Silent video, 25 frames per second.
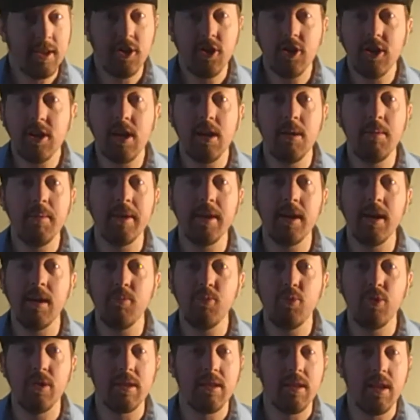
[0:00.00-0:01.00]
you're coming up
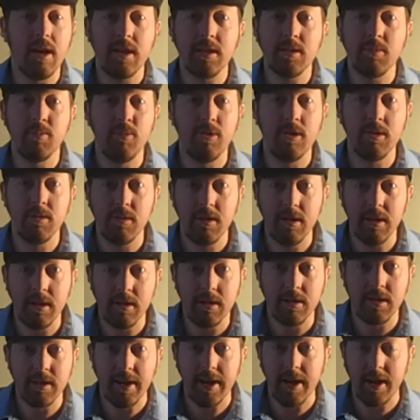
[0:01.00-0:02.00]
with lots more
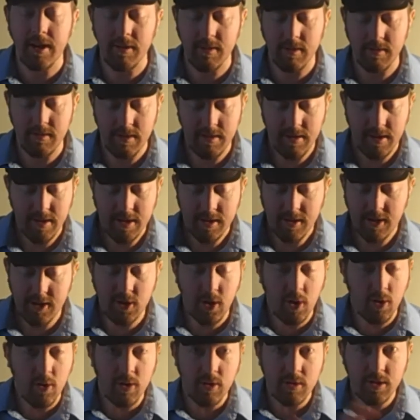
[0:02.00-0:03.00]
words now. This
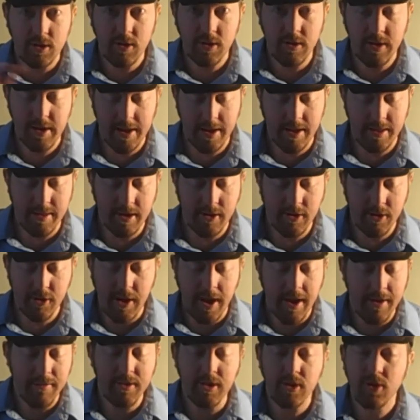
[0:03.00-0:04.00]
whole story." And then you
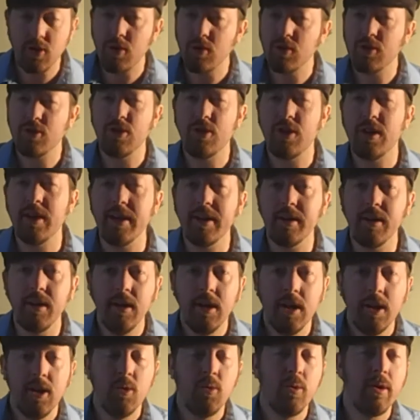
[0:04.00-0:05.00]
have this whole story
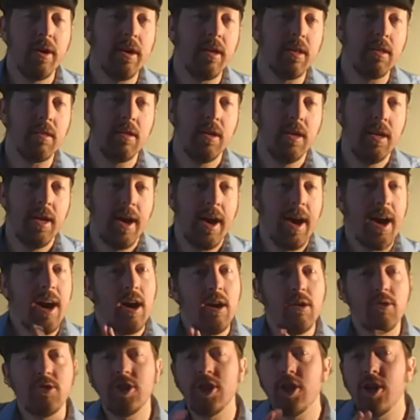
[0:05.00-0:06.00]
with
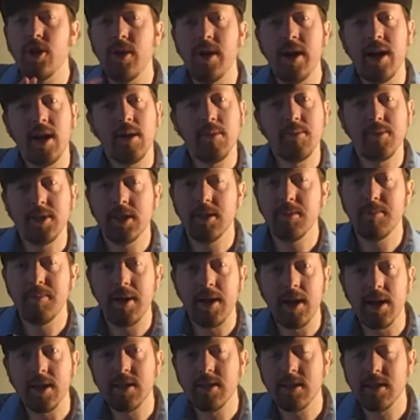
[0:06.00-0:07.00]
how Joe helps the
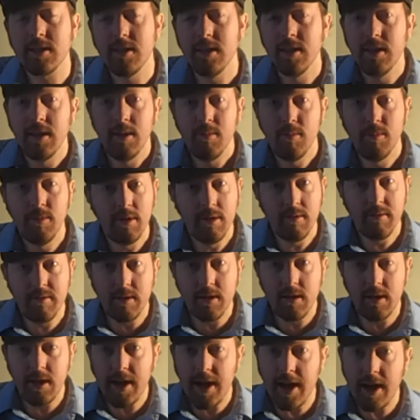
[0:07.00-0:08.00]
box
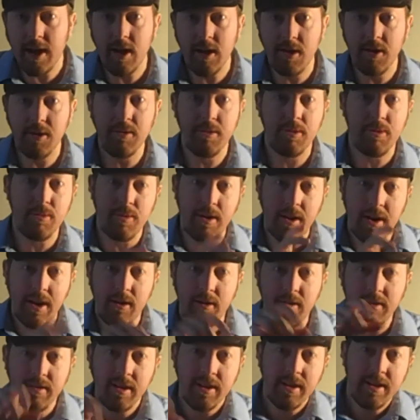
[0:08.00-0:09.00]
mover out
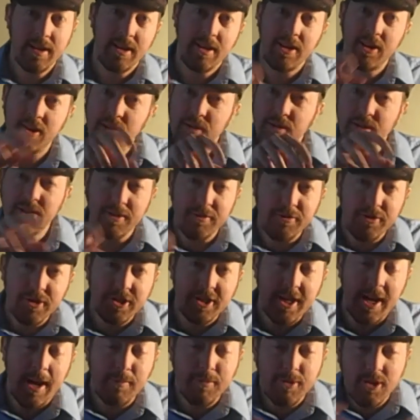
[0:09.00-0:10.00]
throughout, different
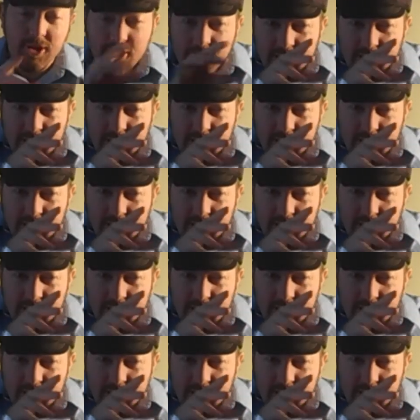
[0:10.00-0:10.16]
chapters.